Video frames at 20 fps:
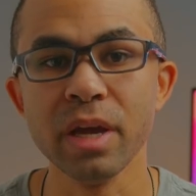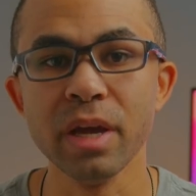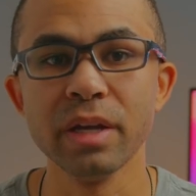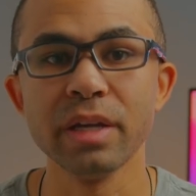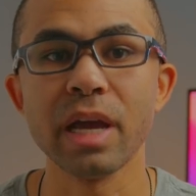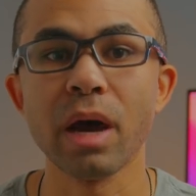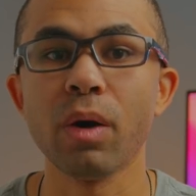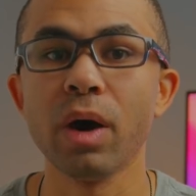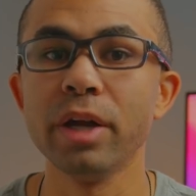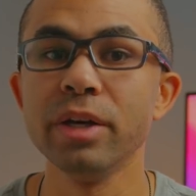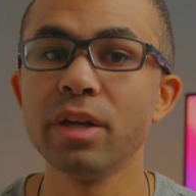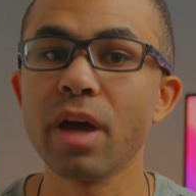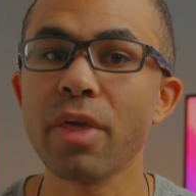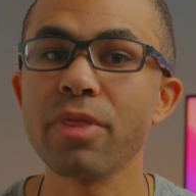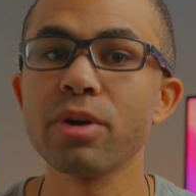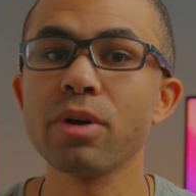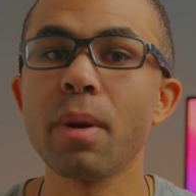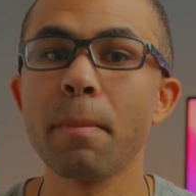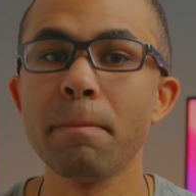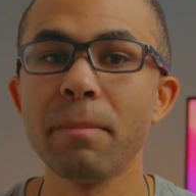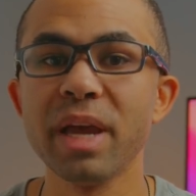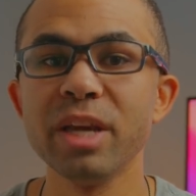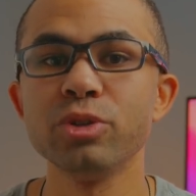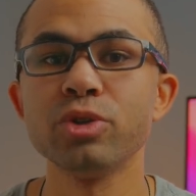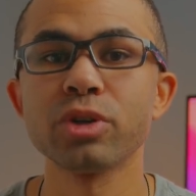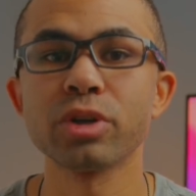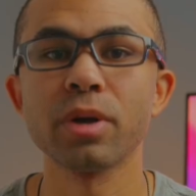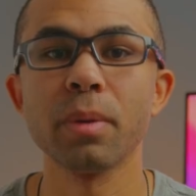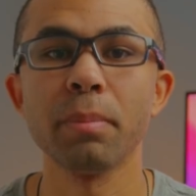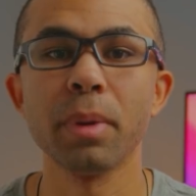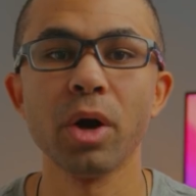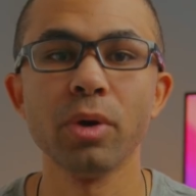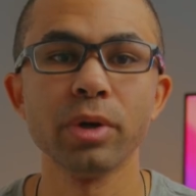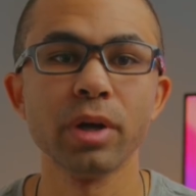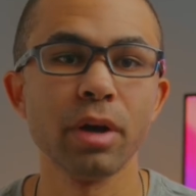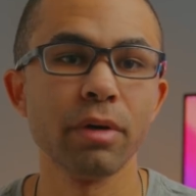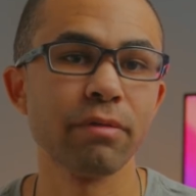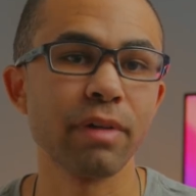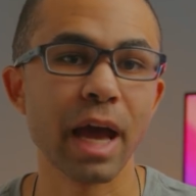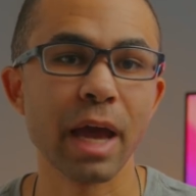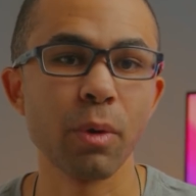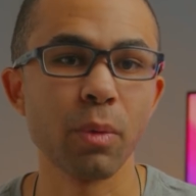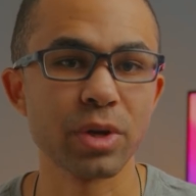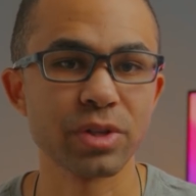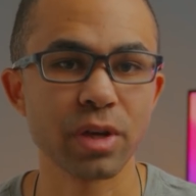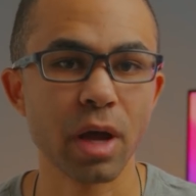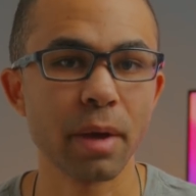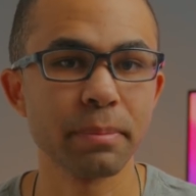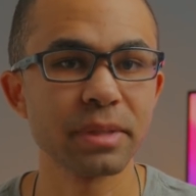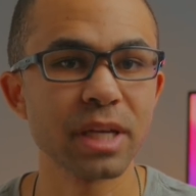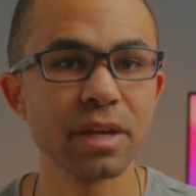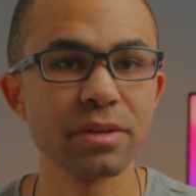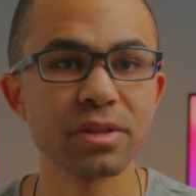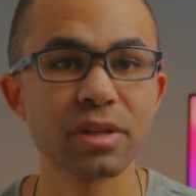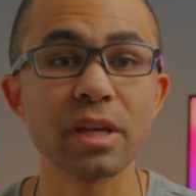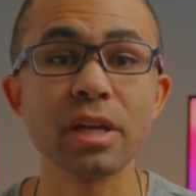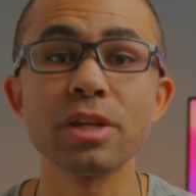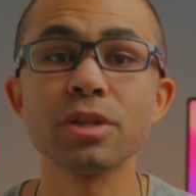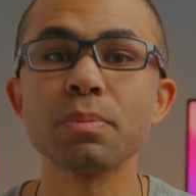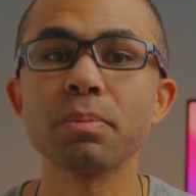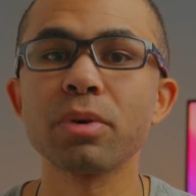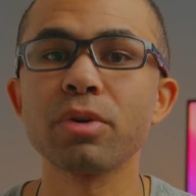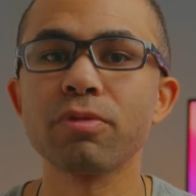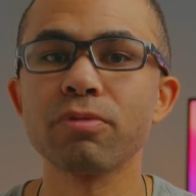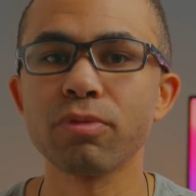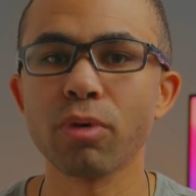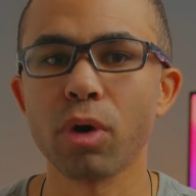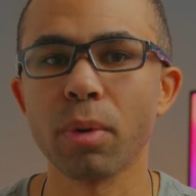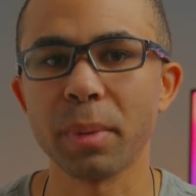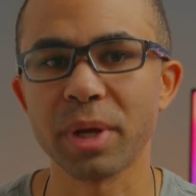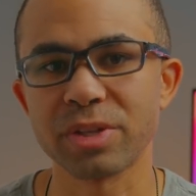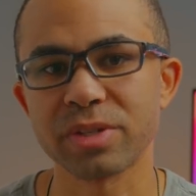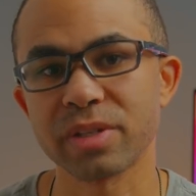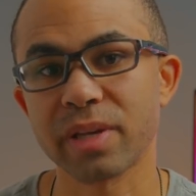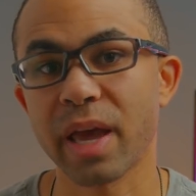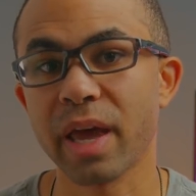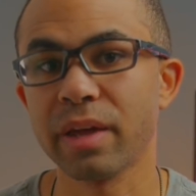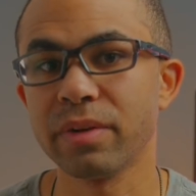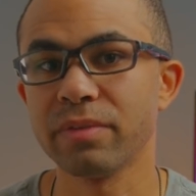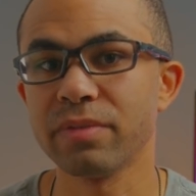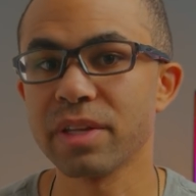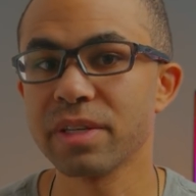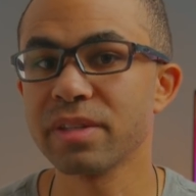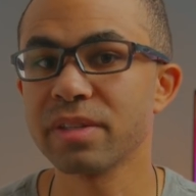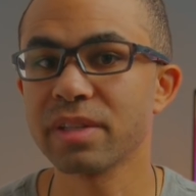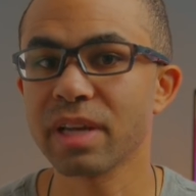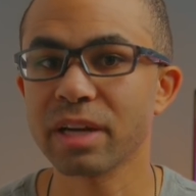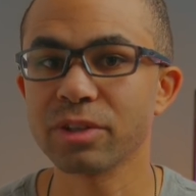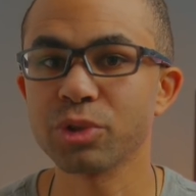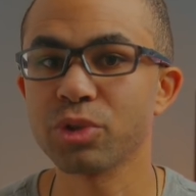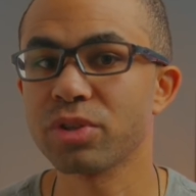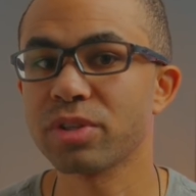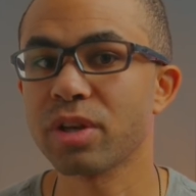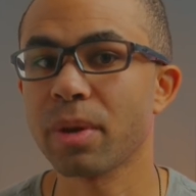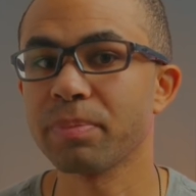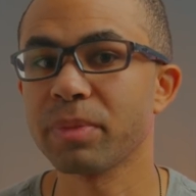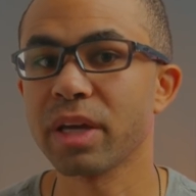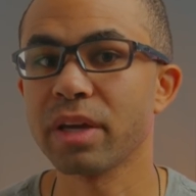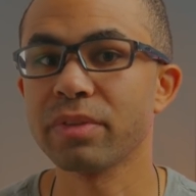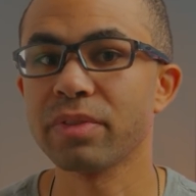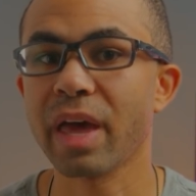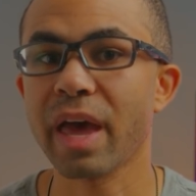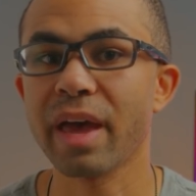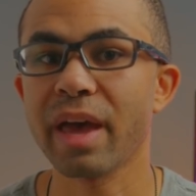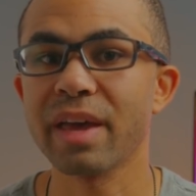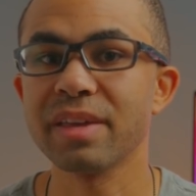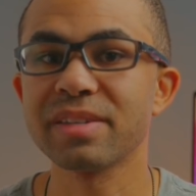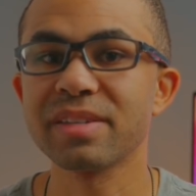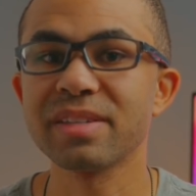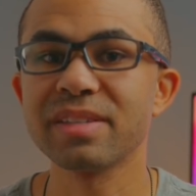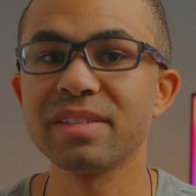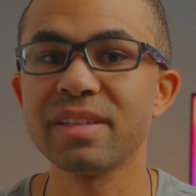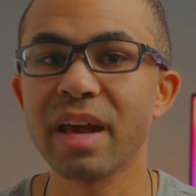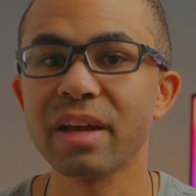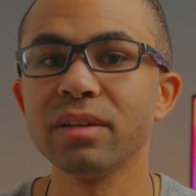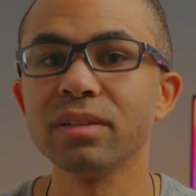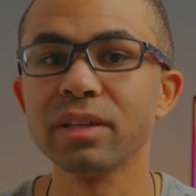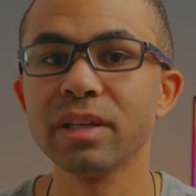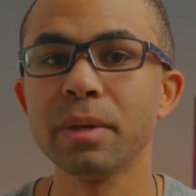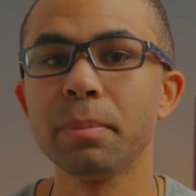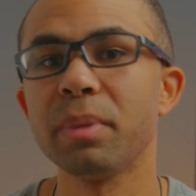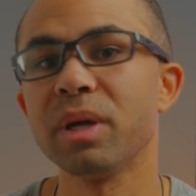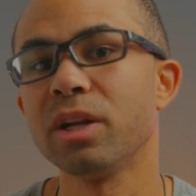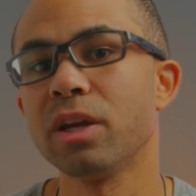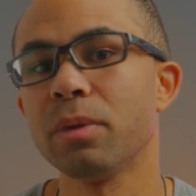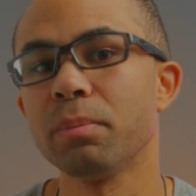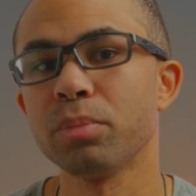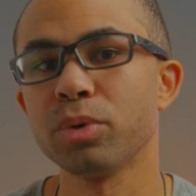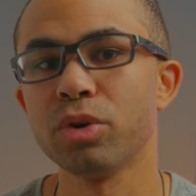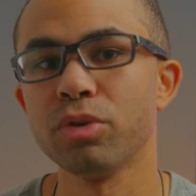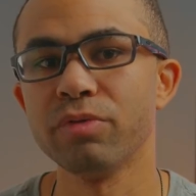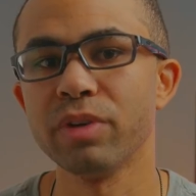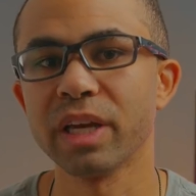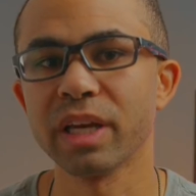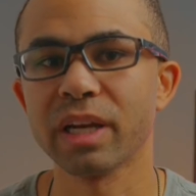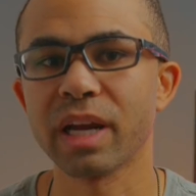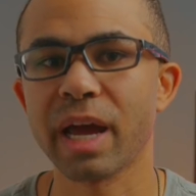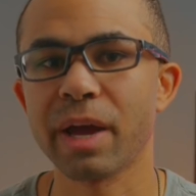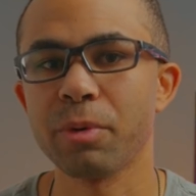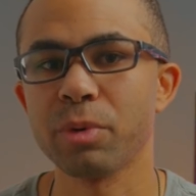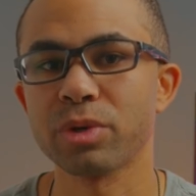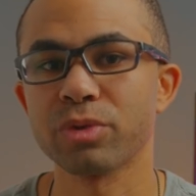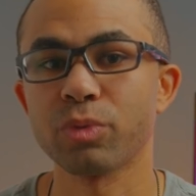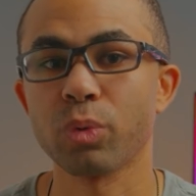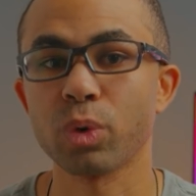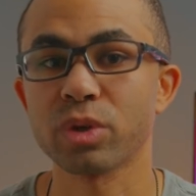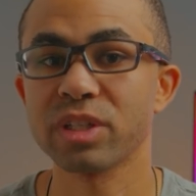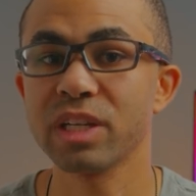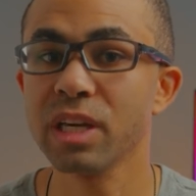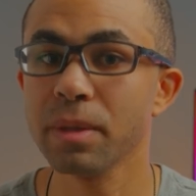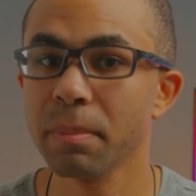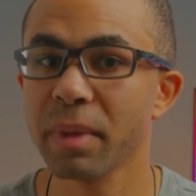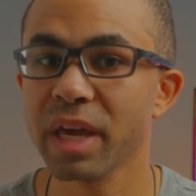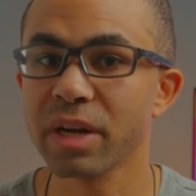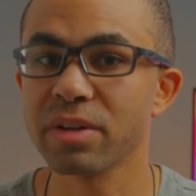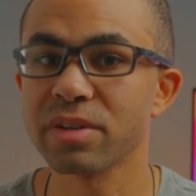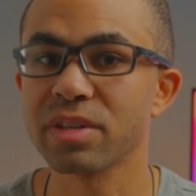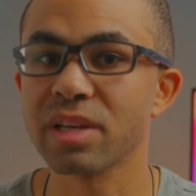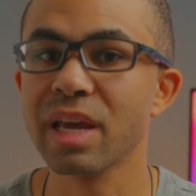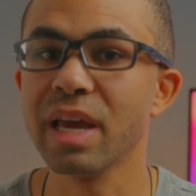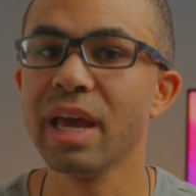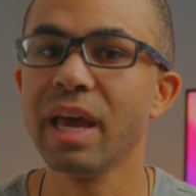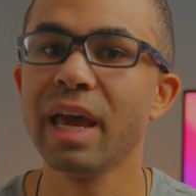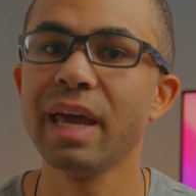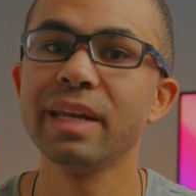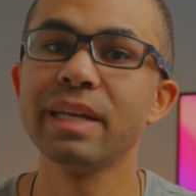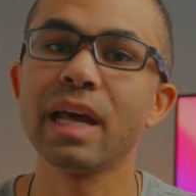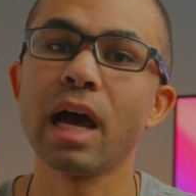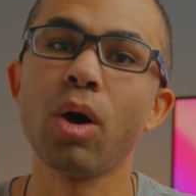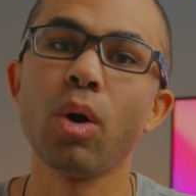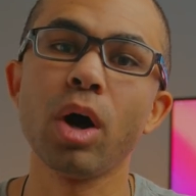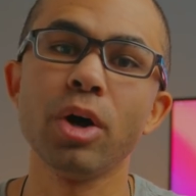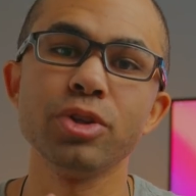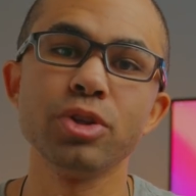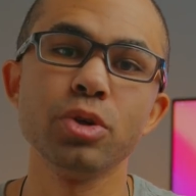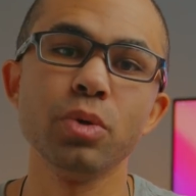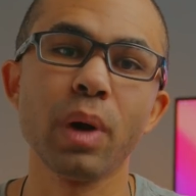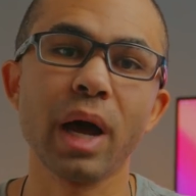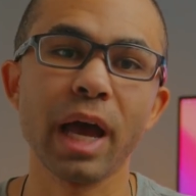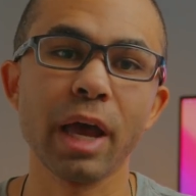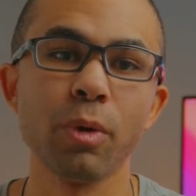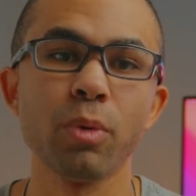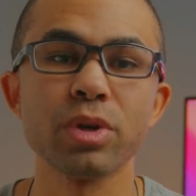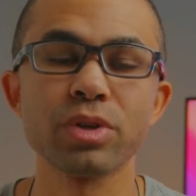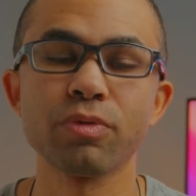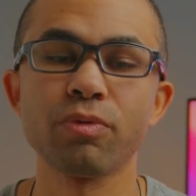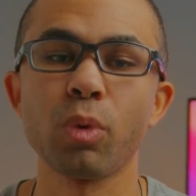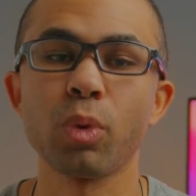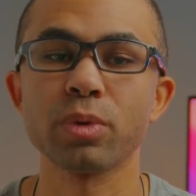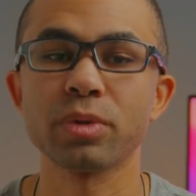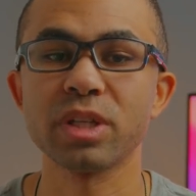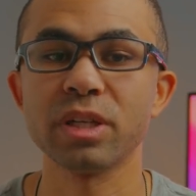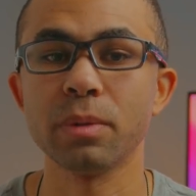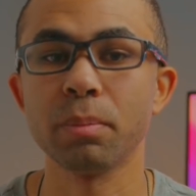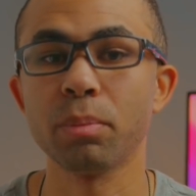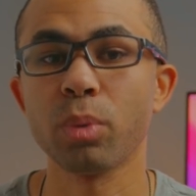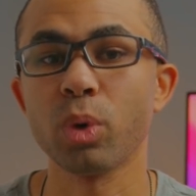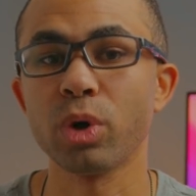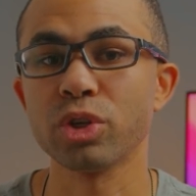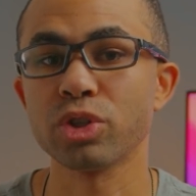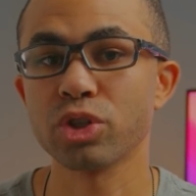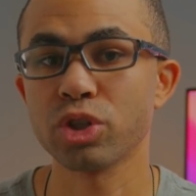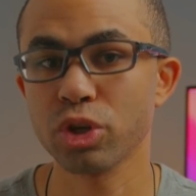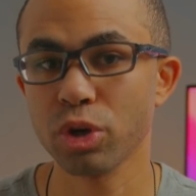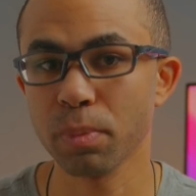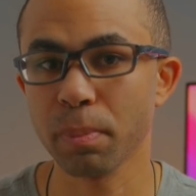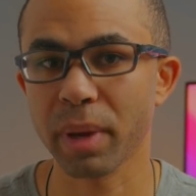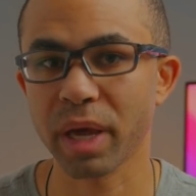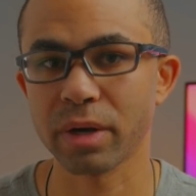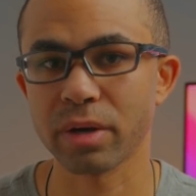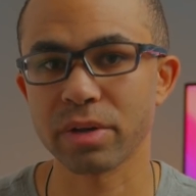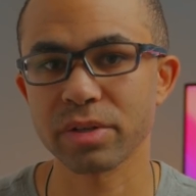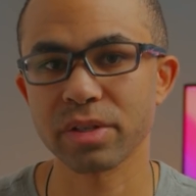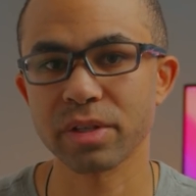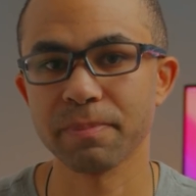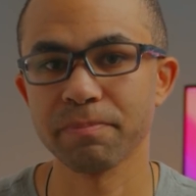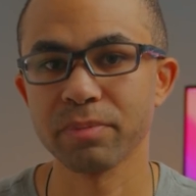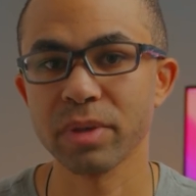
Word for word: Now, another major component of iOS updates is performance, and this is actually something that has steadily been improving in iOS 14 betas and now onto iOS 14.2 betas.